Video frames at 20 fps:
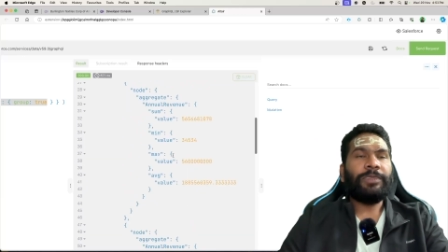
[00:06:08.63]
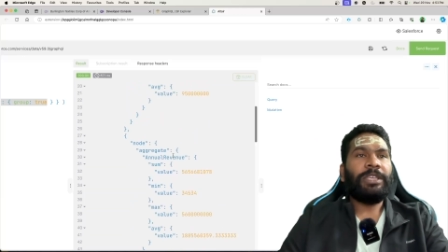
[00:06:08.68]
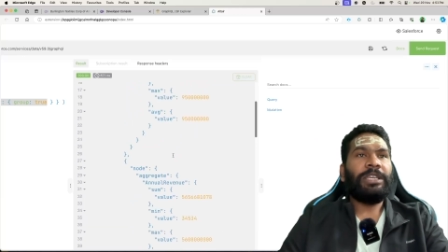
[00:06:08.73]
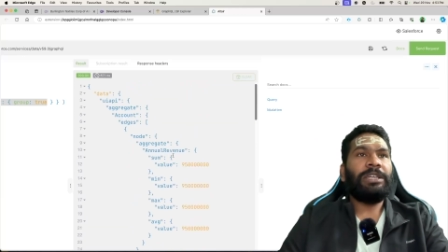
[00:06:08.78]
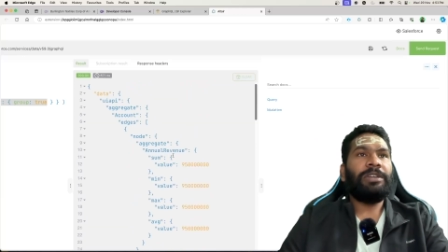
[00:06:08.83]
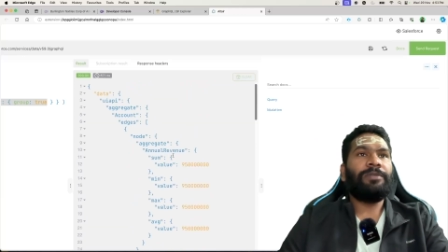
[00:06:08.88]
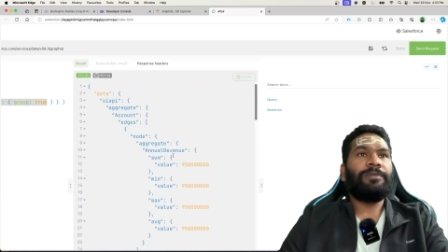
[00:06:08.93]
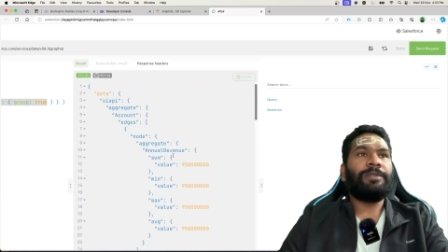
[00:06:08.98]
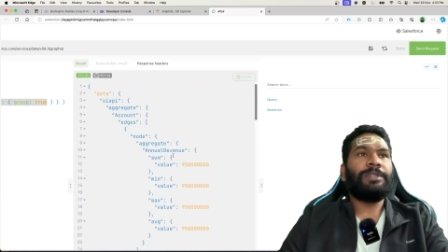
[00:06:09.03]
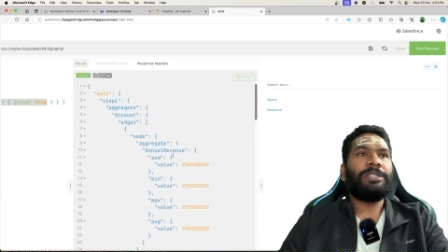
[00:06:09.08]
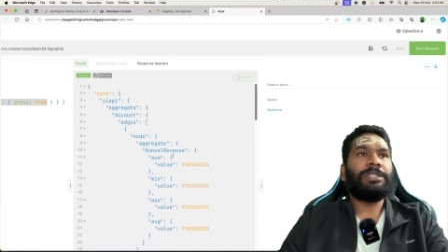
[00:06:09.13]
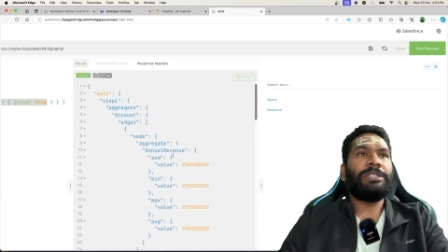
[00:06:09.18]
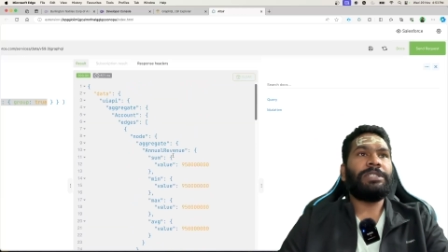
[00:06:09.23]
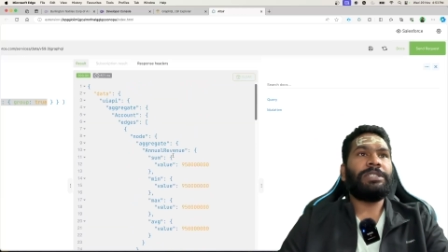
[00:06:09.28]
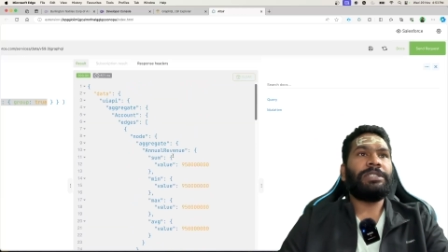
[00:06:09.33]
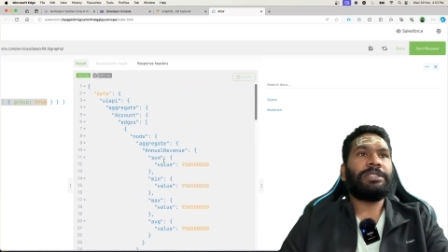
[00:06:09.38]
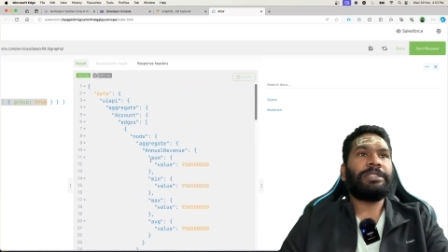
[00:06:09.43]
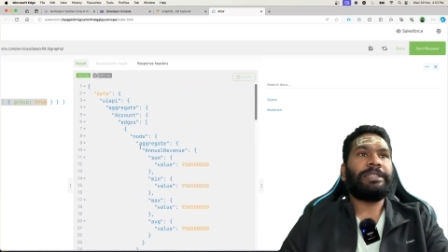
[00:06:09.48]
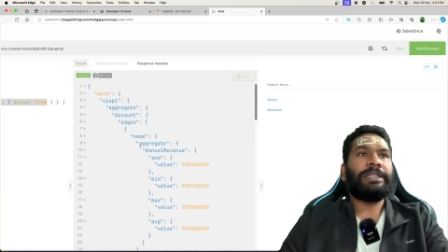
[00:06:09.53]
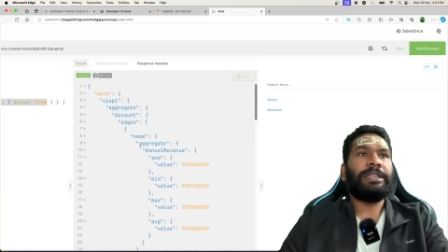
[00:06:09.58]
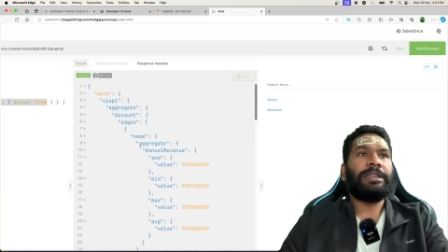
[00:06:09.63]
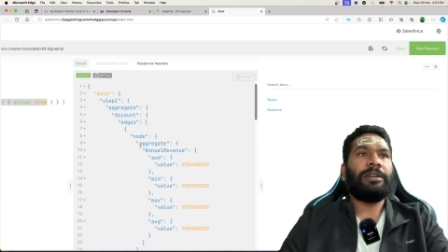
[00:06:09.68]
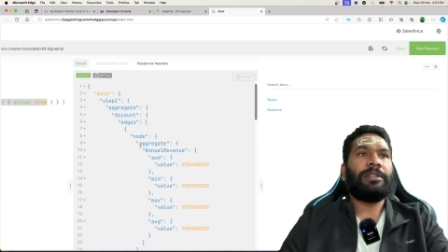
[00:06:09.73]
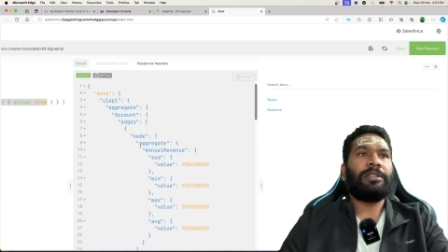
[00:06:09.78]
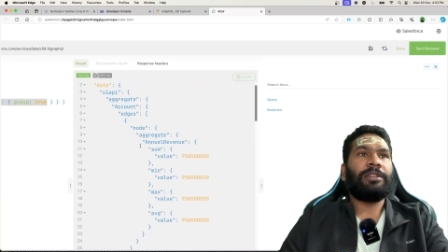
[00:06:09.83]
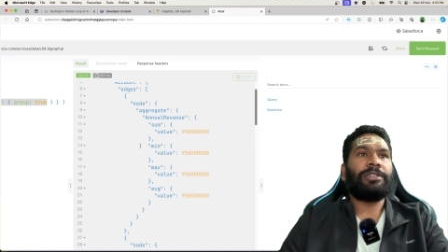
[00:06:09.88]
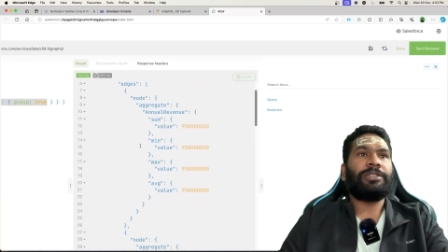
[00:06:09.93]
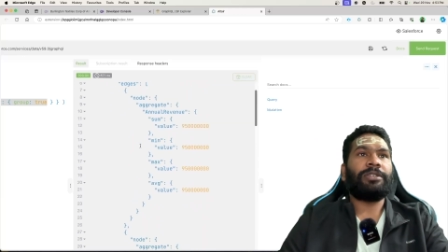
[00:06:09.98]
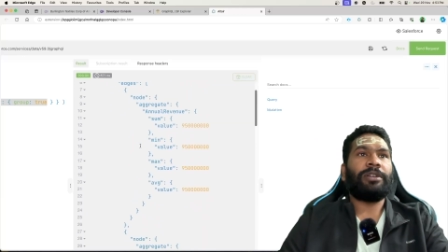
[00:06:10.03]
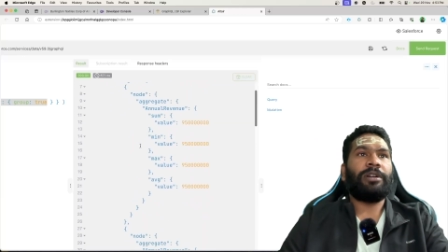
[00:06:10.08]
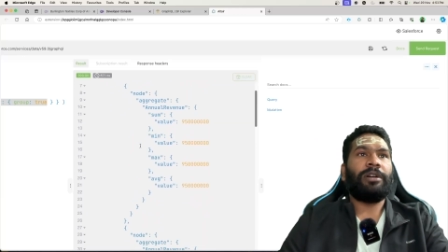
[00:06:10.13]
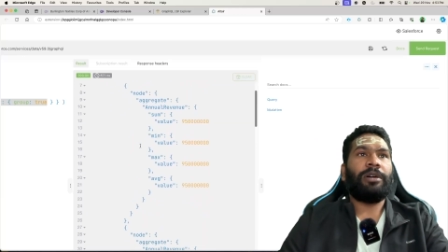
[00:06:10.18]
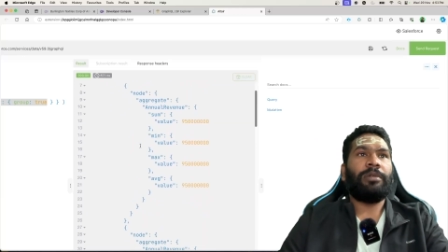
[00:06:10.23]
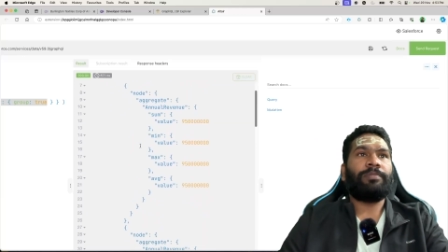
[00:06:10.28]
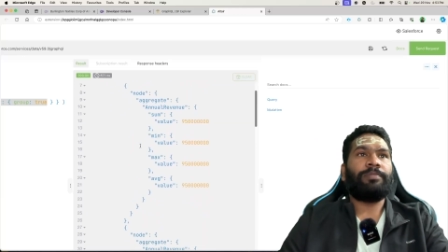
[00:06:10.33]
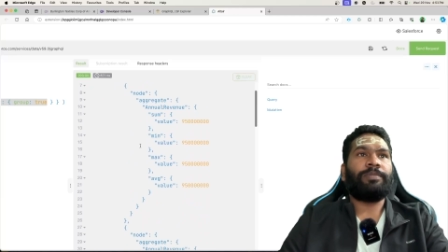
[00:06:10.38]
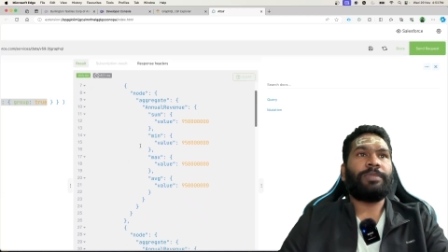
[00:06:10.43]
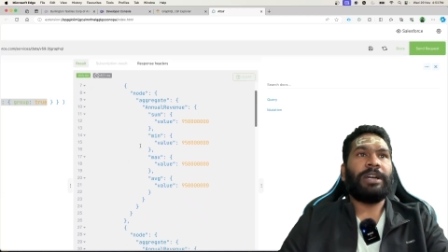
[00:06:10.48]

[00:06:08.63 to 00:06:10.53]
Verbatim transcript: if we see on the top